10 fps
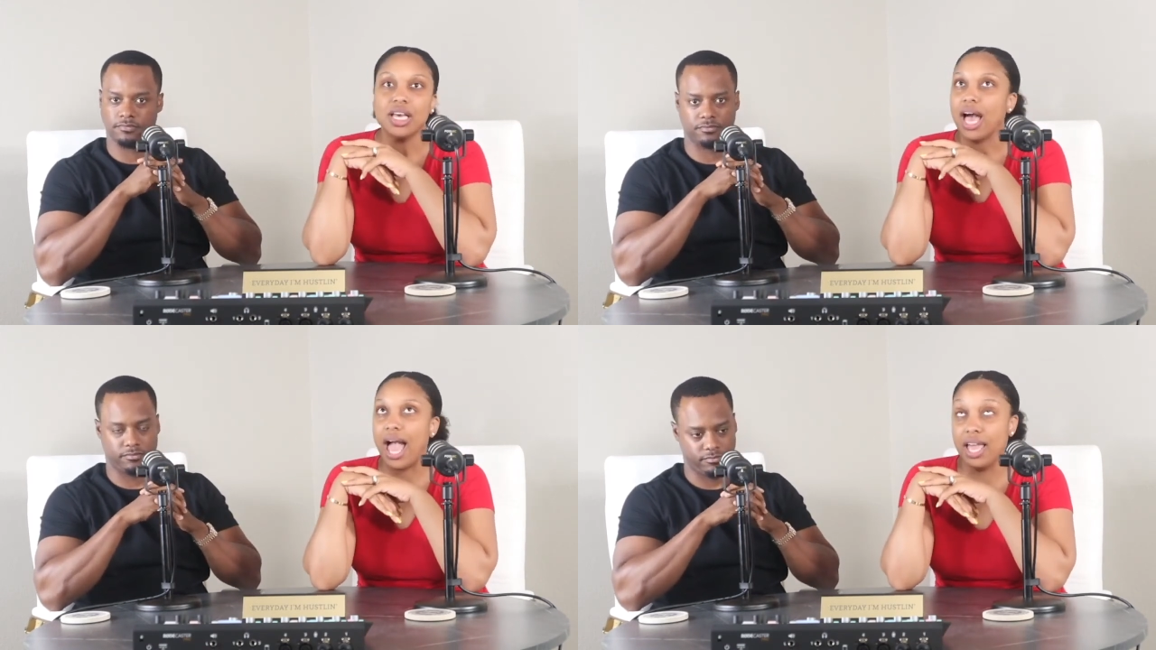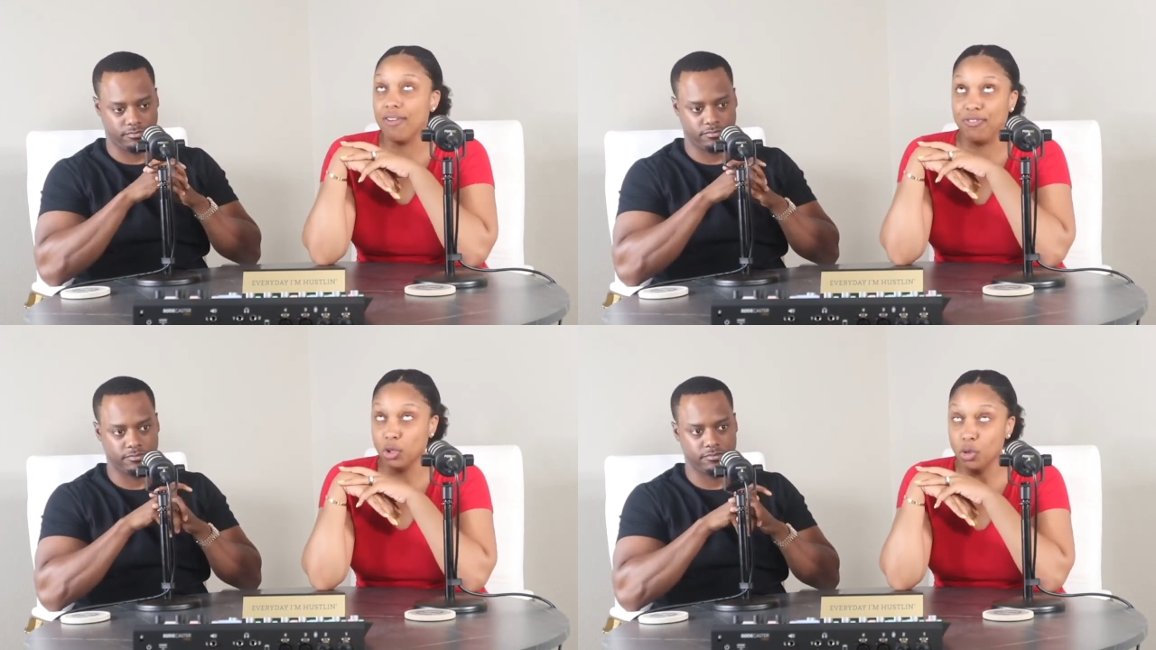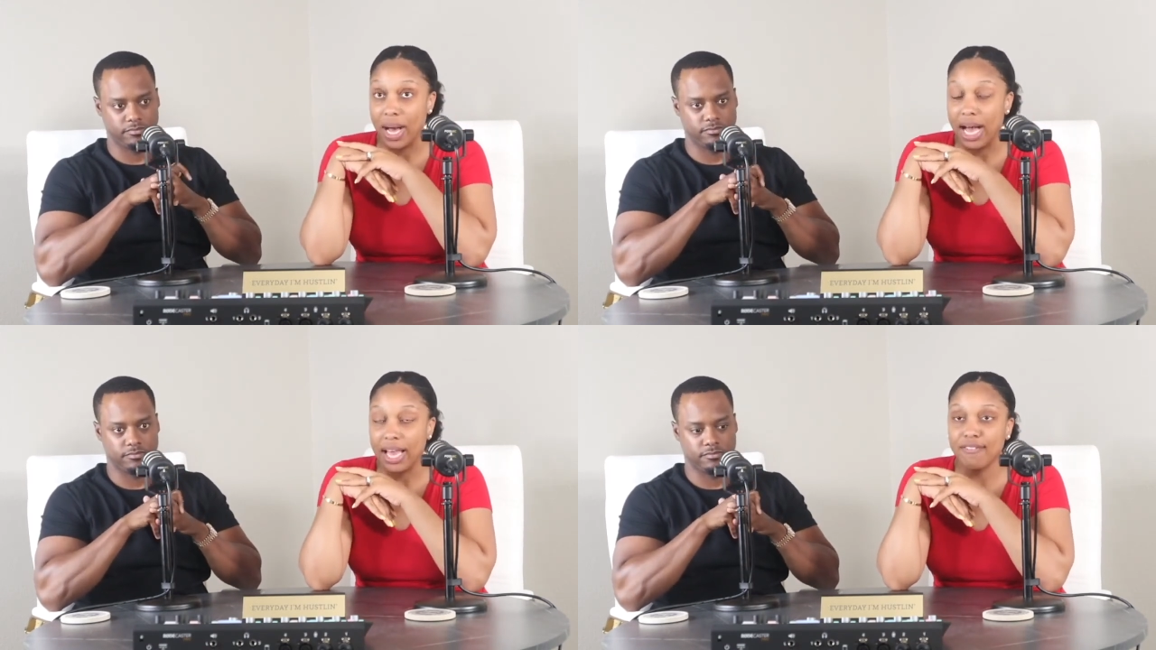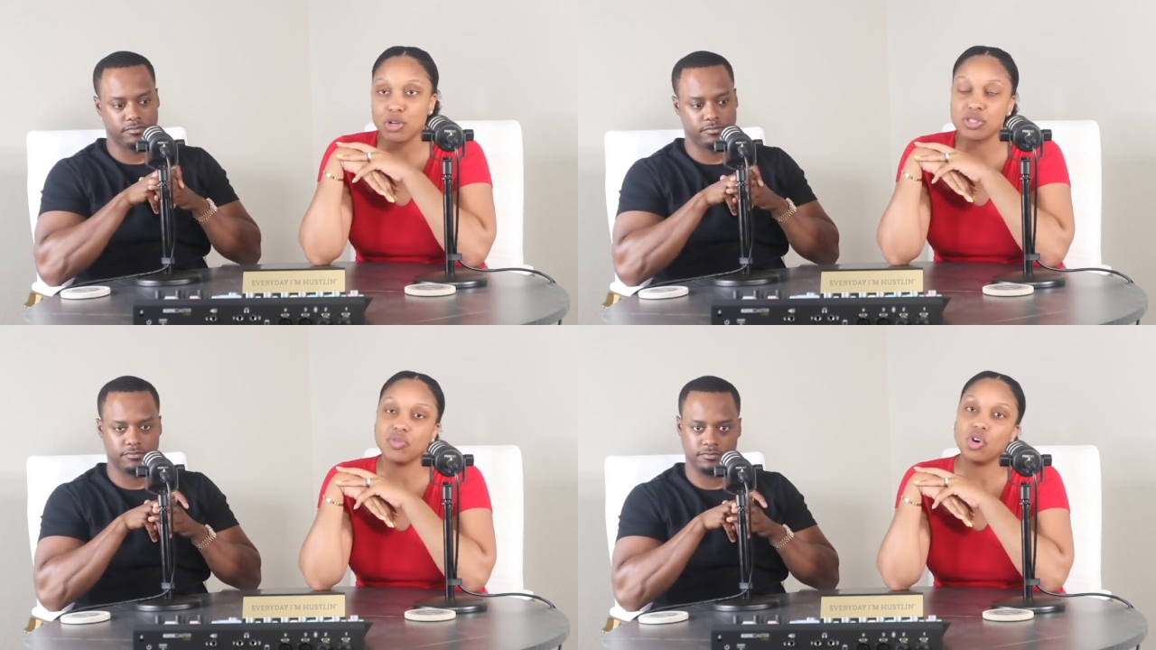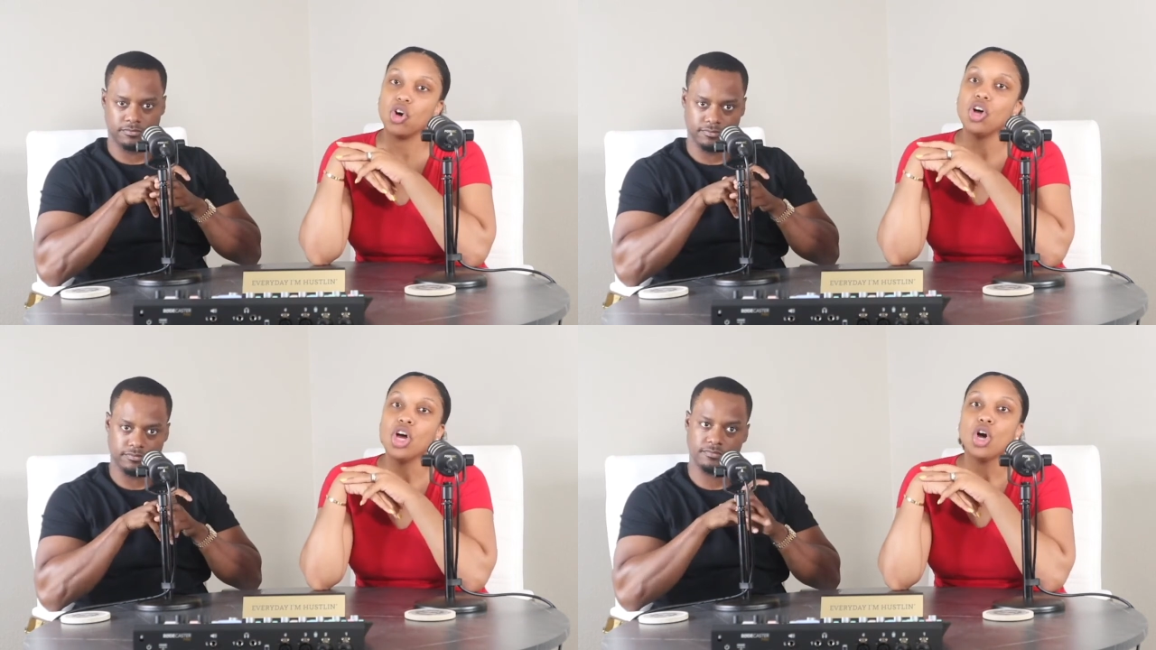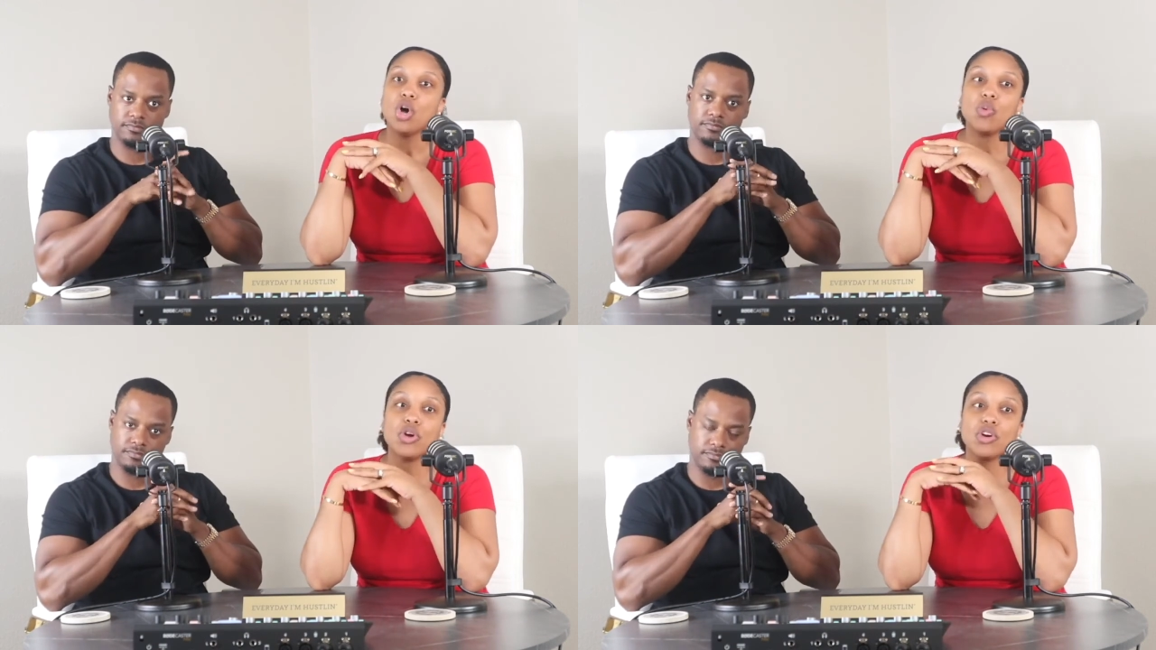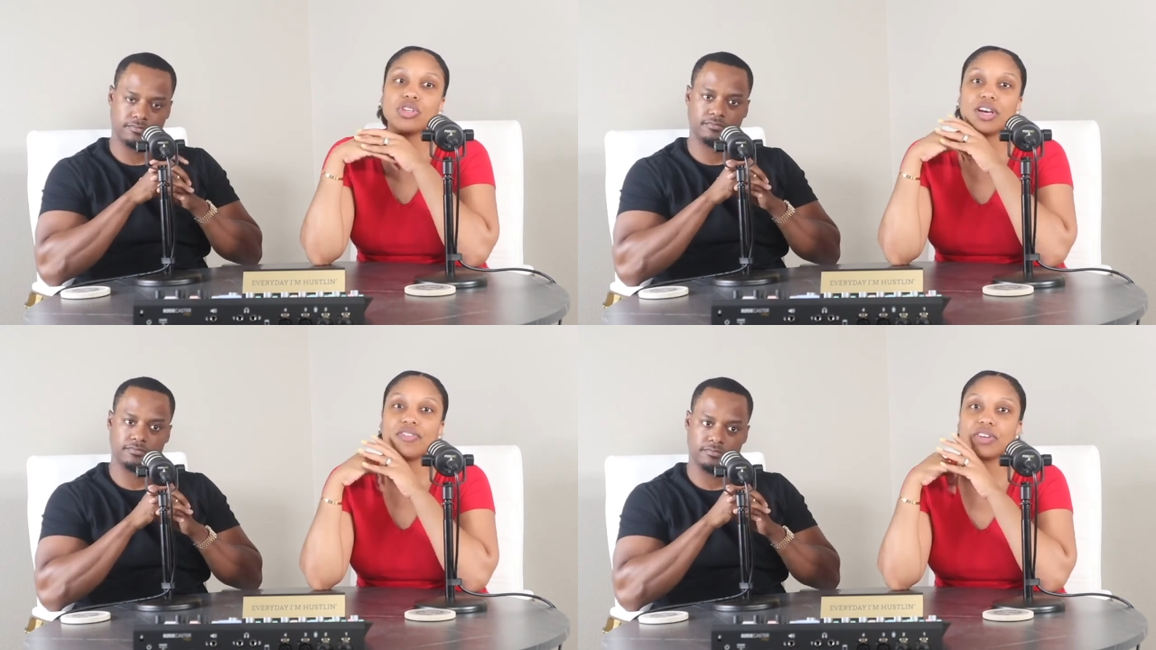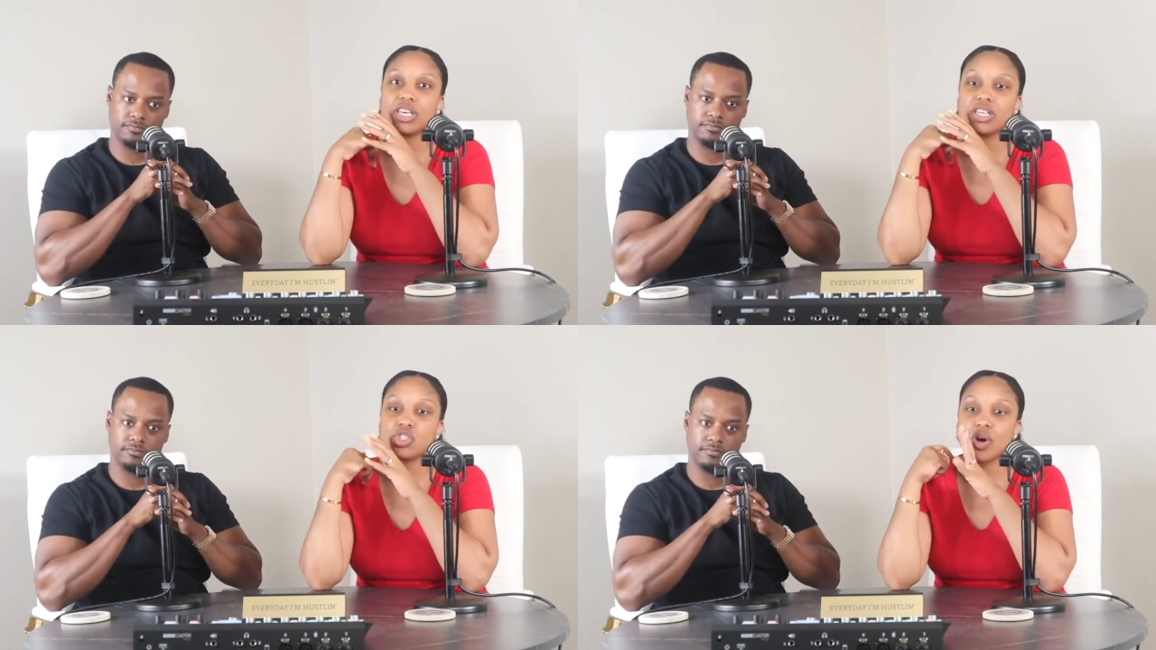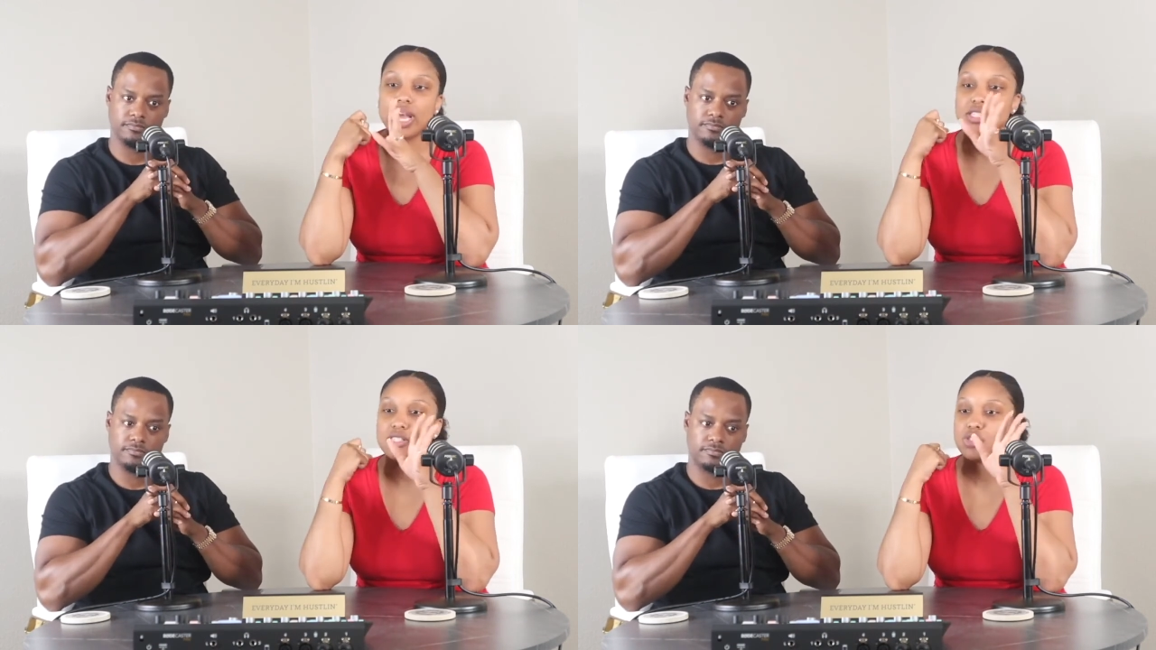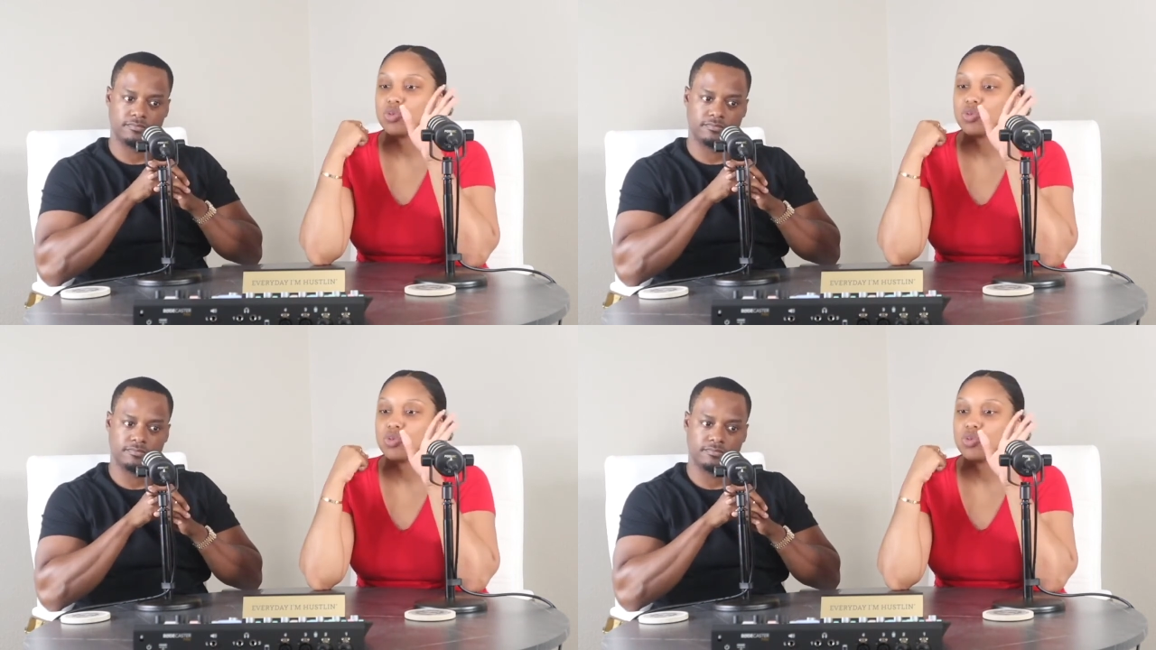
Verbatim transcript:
Speaker 1: it flew by first of all we're definitely trying to do